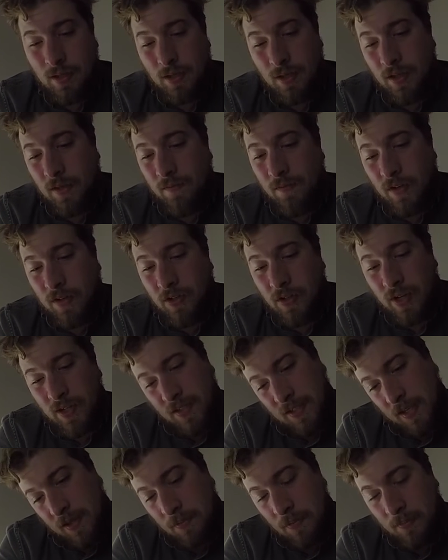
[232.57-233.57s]
If I tried
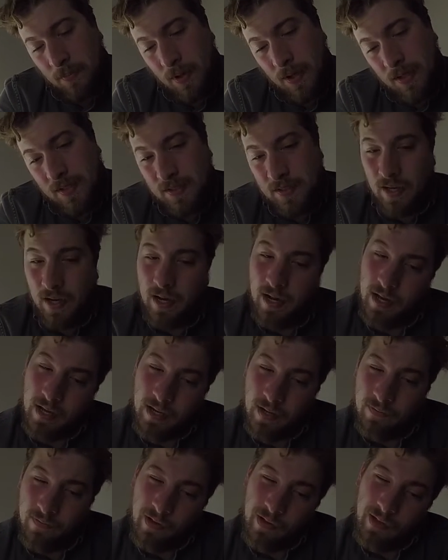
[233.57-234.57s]
sleeping on my
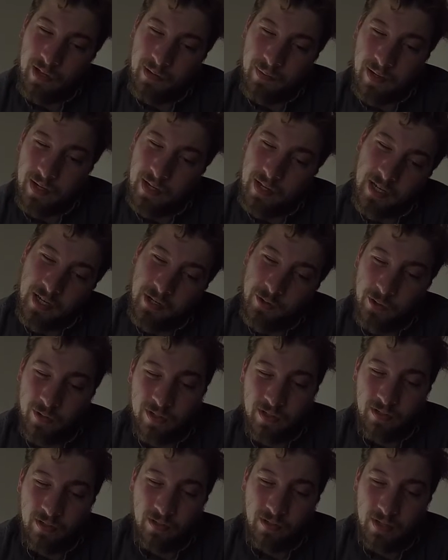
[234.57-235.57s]
side, I felt like my neck
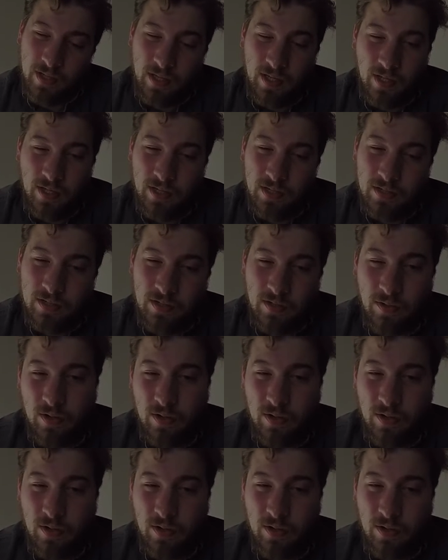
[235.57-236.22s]
was a little kinked,